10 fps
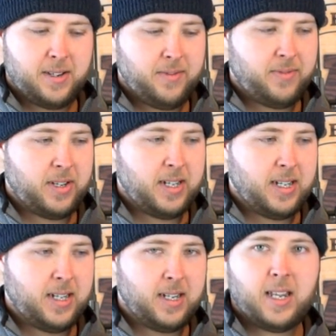
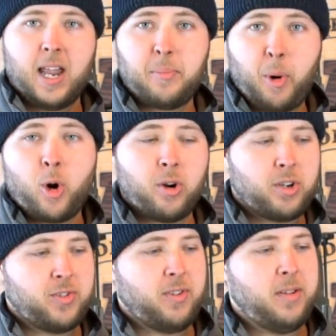of
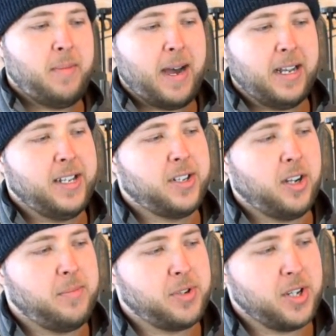perks from the Mali
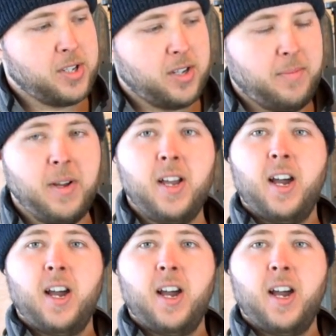type system.